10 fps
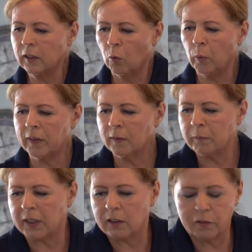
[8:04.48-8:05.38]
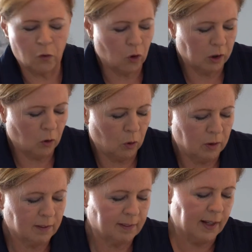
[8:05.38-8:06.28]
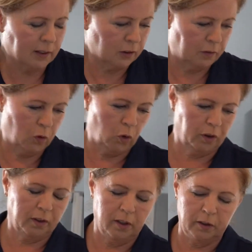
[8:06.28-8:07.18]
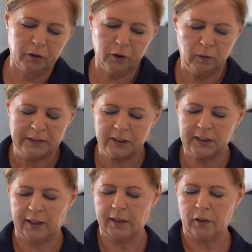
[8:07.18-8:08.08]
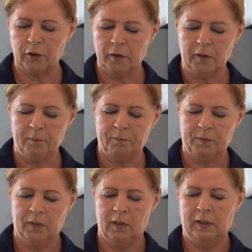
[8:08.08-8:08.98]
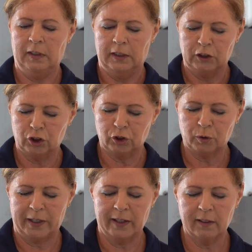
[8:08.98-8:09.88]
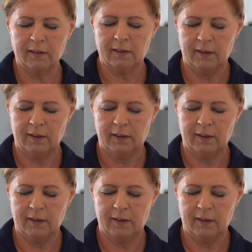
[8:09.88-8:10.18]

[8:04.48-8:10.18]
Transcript: With a meat fork or a salad fork, you're going to take your strands